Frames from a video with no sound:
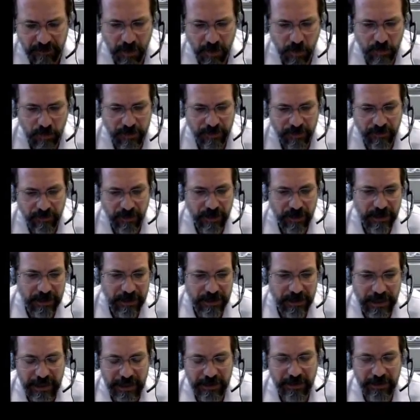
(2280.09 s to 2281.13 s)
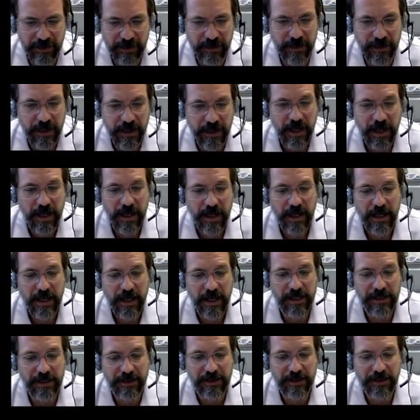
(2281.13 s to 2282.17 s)
modes of regulation,
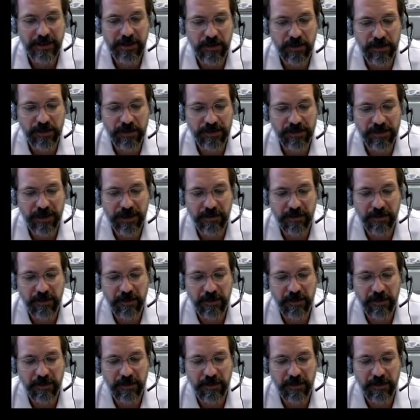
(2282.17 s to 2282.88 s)
it ensures